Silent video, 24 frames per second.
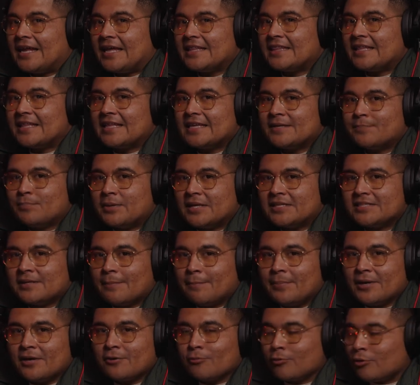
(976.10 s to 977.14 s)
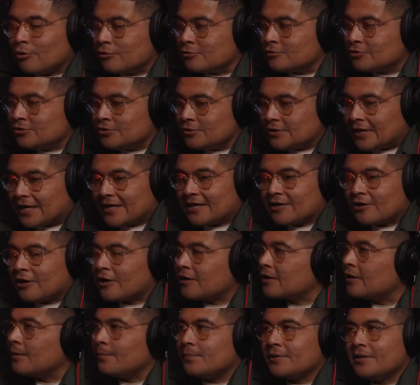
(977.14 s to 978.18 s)
I think that plays a big role too. Like in our
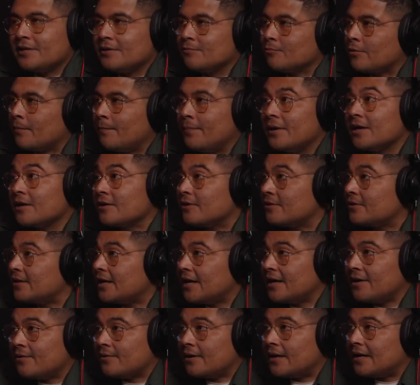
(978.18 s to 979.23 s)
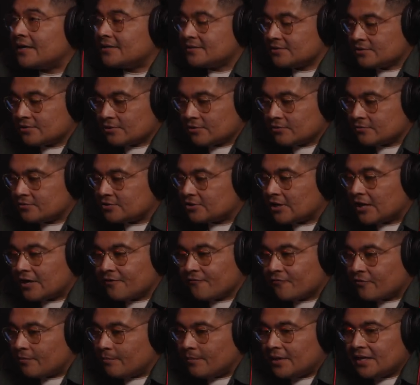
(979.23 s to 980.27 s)
company, we're big on that, right? So starting
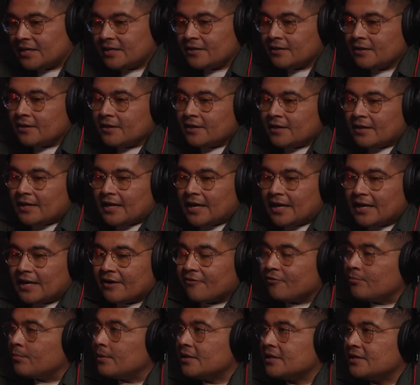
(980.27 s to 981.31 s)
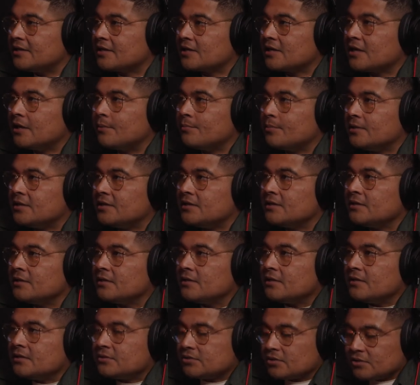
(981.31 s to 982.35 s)
from me and everybody in the company.
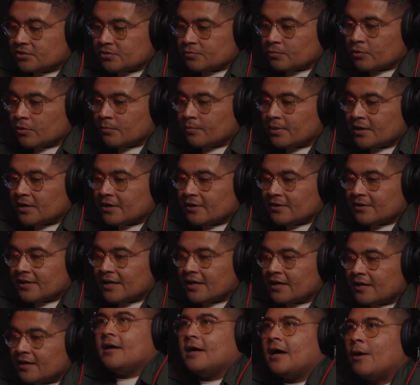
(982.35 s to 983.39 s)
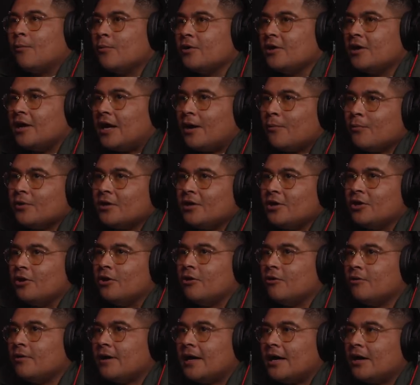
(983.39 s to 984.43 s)
So it's real big on that. I want to
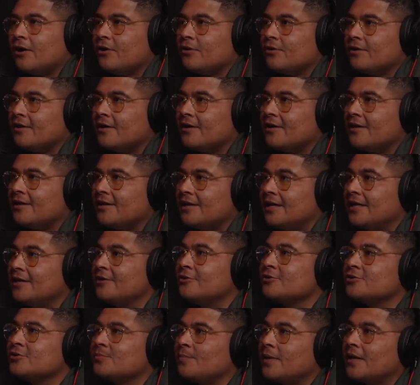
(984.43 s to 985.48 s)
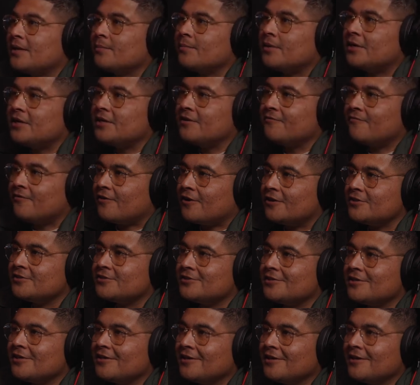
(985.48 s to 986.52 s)
know how the lenders make money
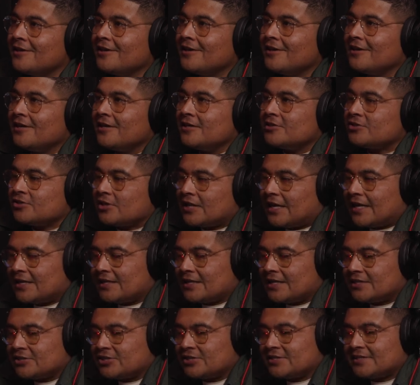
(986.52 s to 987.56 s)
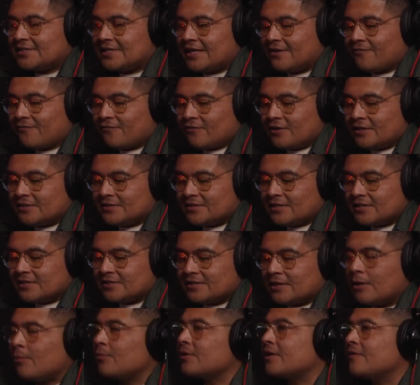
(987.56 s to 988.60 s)
first. Yeah. So like, let's just say, for
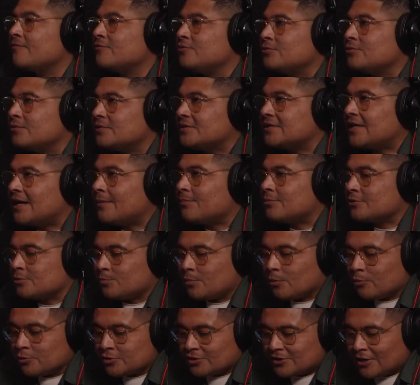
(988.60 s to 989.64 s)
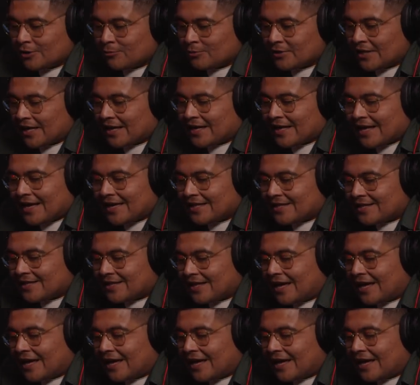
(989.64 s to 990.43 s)
instance, I want to give 2 examples, but we'll start with that guy.